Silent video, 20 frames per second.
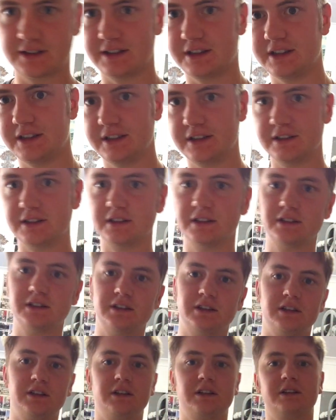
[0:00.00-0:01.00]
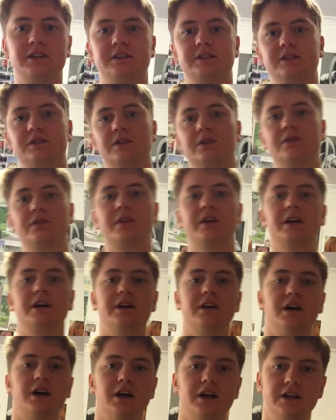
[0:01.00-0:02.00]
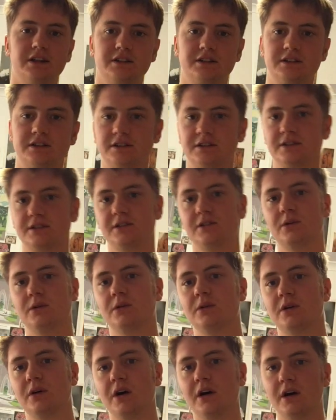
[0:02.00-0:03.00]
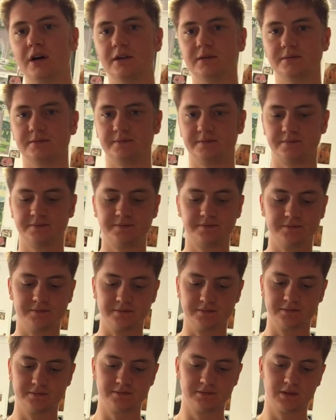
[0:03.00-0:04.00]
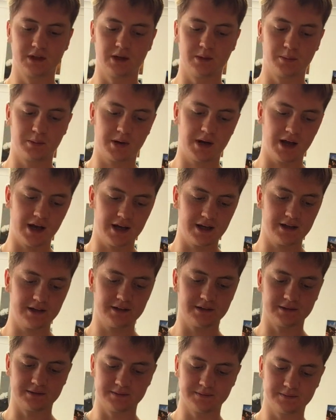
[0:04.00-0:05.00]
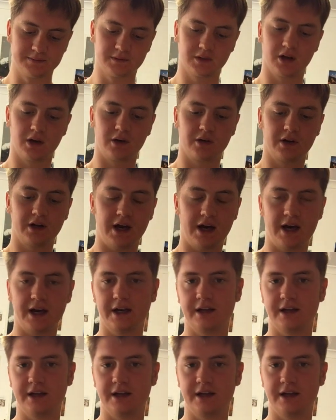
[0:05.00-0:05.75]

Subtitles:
seed. It's not very nice or plain. I'm going